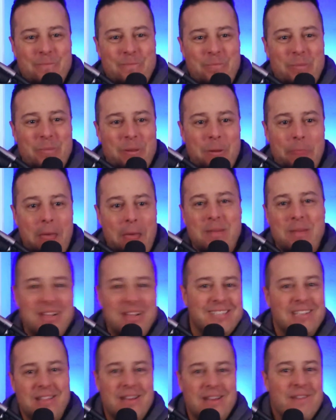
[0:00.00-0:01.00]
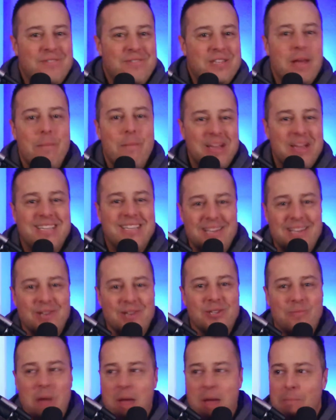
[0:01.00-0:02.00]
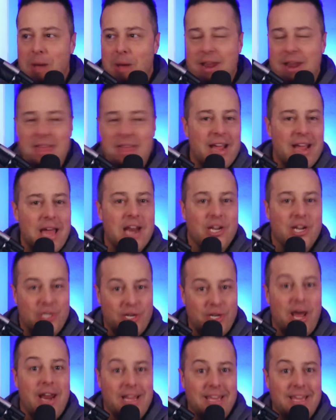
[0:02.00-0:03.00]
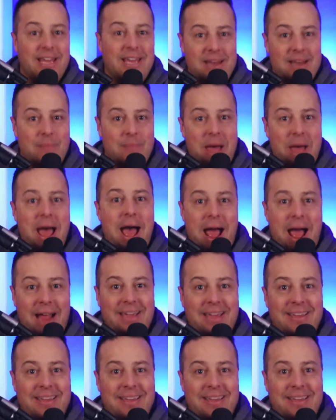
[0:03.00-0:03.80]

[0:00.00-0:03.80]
That means that if somebody steals my money, I got a shot at getting it back.